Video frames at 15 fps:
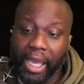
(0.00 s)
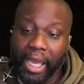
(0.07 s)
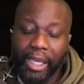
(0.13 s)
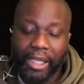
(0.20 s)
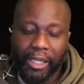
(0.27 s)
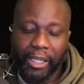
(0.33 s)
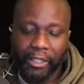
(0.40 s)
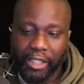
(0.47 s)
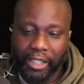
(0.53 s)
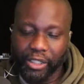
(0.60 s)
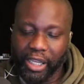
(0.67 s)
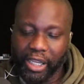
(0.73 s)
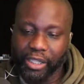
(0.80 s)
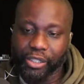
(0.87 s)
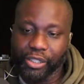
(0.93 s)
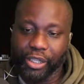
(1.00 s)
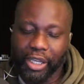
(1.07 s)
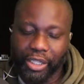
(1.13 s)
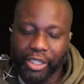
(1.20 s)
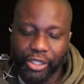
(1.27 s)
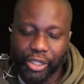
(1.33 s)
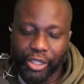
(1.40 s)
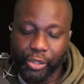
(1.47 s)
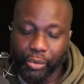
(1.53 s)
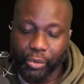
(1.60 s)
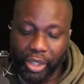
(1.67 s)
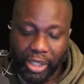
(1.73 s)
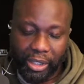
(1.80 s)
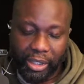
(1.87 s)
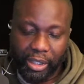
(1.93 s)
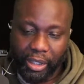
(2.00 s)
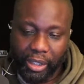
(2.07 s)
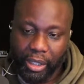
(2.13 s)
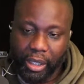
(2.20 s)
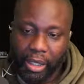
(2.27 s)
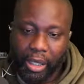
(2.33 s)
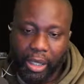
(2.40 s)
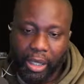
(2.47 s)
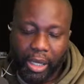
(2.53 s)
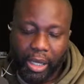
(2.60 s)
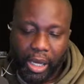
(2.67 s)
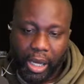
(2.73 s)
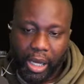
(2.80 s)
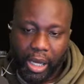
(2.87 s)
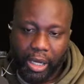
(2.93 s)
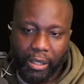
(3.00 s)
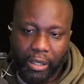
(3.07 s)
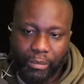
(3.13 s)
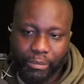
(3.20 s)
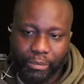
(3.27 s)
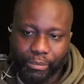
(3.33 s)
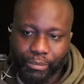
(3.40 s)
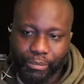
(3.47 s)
yeah. It's it's a it's a unique, um,